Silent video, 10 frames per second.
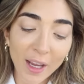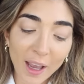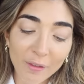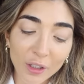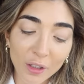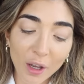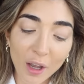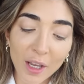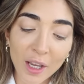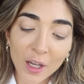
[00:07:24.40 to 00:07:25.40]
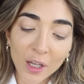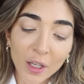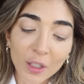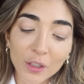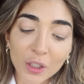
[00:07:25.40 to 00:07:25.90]
have a
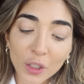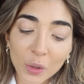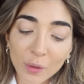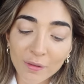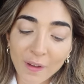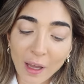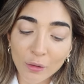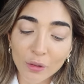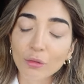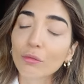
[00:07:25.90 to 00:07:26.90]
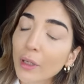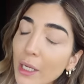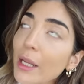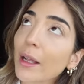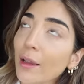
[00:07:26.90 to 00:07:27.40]
newfound
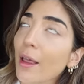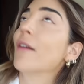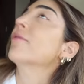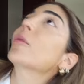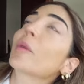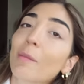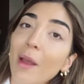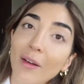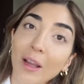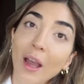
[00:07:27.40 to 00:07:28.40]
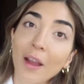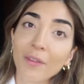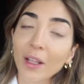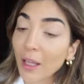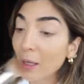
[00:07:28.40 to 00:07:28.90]
re-love with America. I
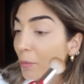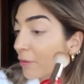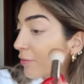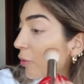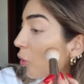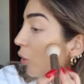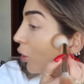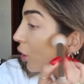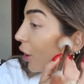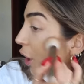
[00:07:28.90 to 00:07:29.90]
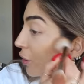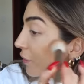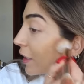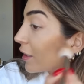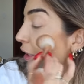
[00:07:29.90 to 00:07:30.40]
feel like before
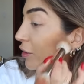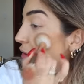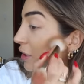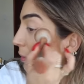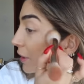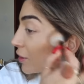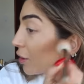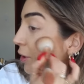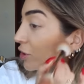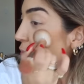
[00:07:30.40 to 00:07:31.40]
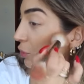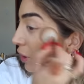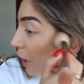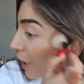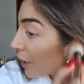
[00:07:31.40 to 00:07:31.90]
COVID, I used to spend so much more
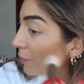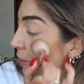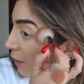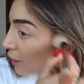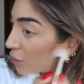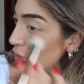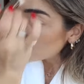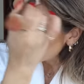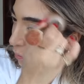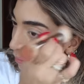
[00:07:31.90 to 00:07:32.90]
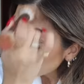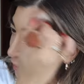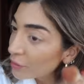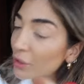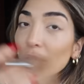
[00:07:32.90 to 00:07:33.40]
time in New York. I
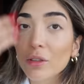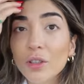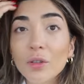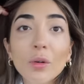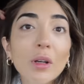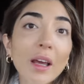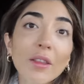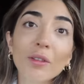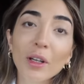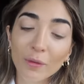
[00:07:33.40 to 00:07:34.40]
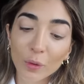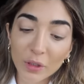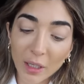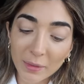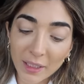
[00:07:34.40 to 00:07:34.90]
used to go to New York like 3 or 4
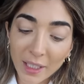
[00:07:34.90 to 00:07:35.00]
times a